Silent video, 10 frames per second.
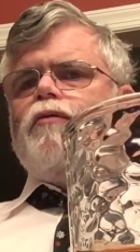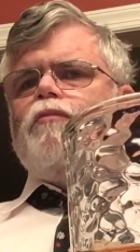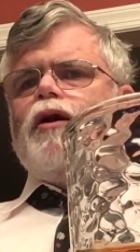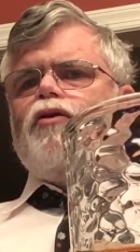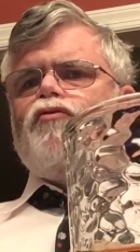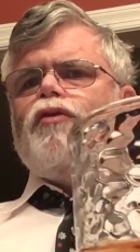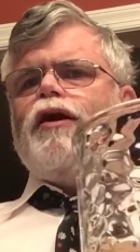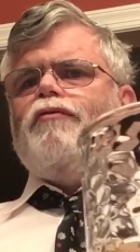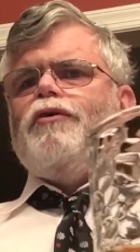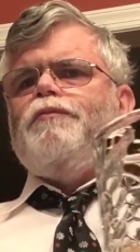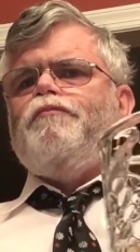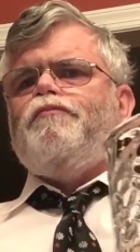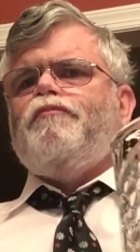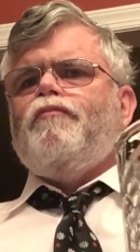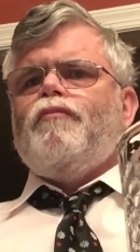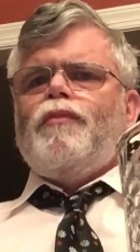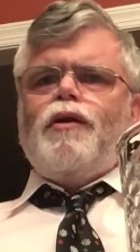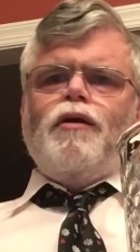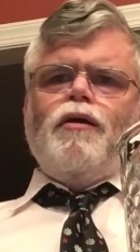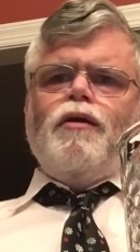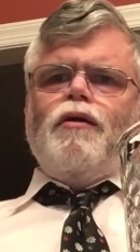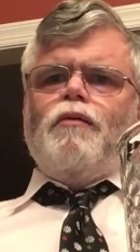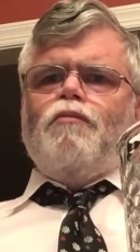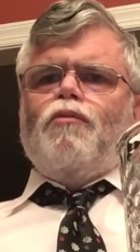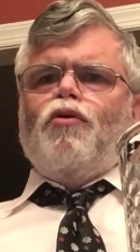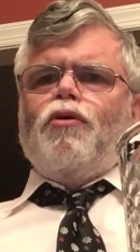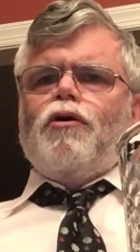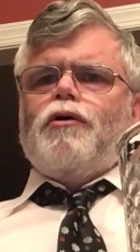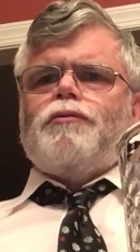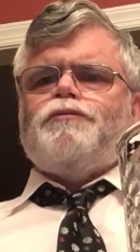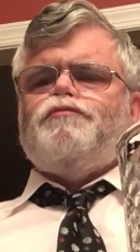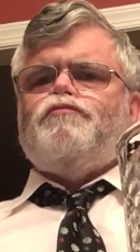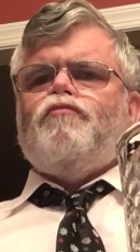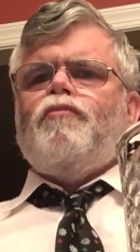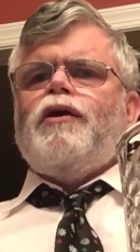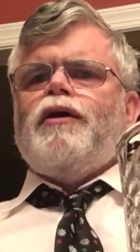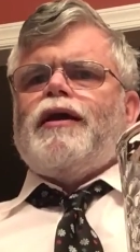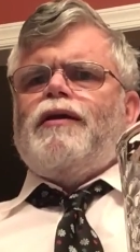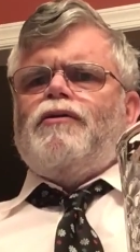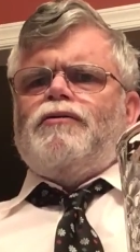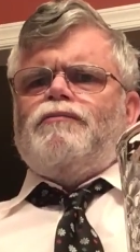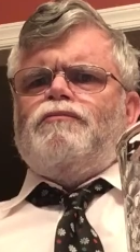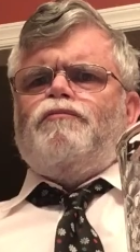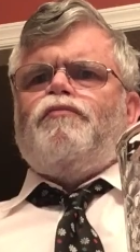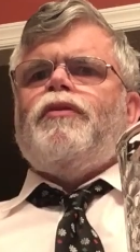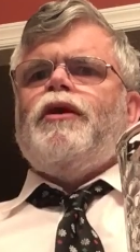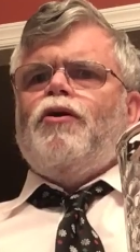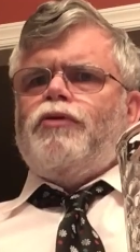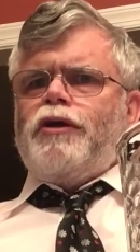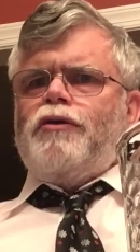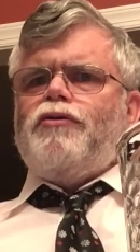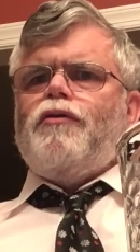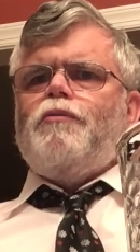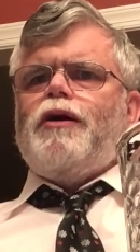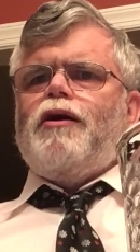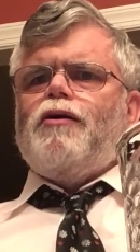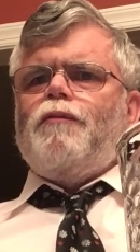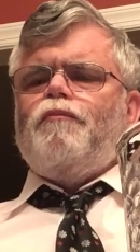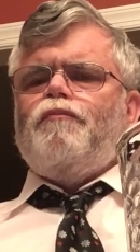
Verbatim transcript: mellow flavor. More, get that, the oakiness of the barrel.